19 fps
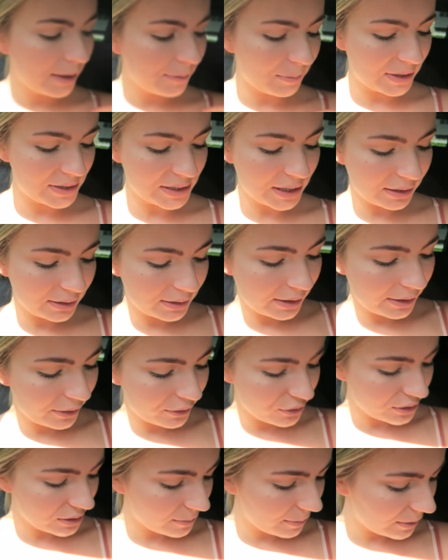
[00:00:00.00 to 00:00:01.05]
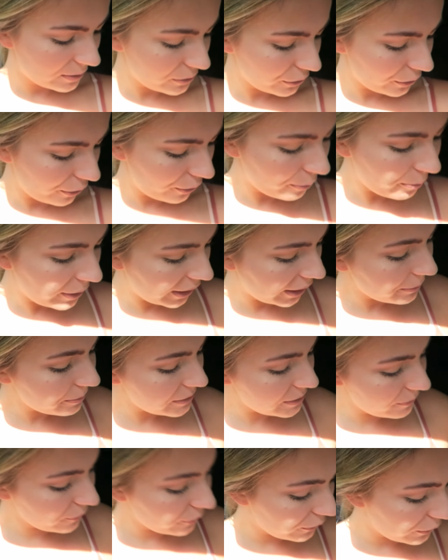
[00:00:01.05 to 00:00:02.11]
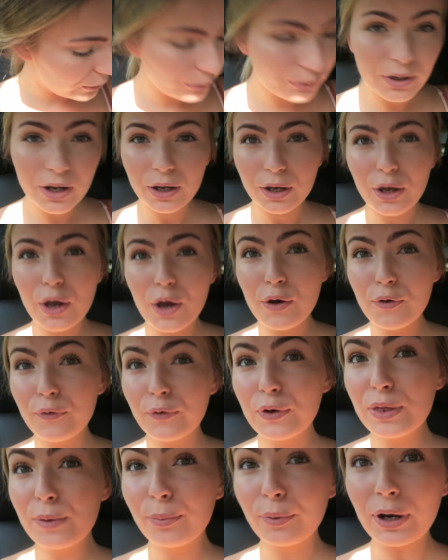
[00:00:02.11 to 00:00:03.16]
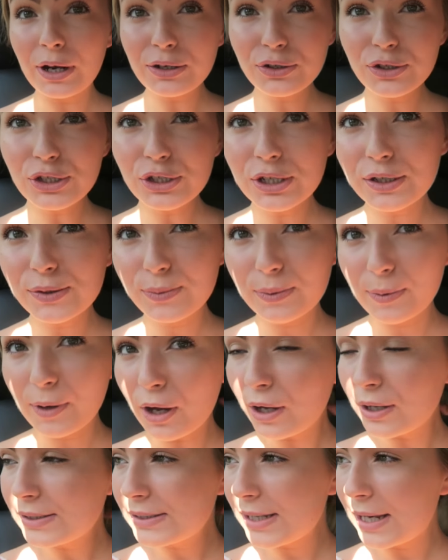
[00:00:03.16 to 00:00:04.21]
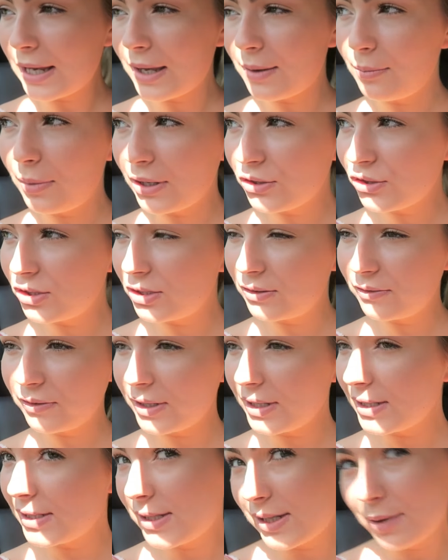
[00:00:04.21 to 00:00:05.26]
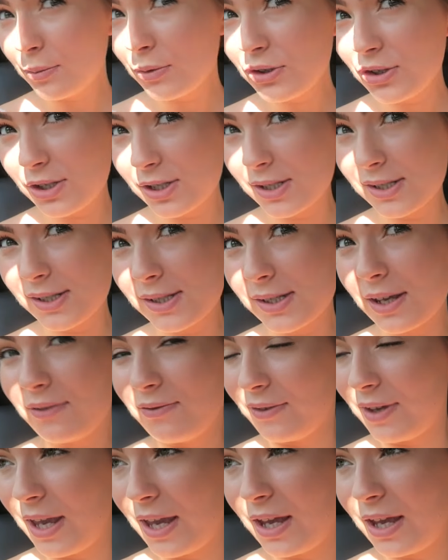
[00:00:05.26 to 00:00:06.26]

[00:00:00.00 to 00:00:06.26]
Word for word: and my dad and I are just about to go pick up some food for the brunch because we've got a bunch of like sandwiches and stuff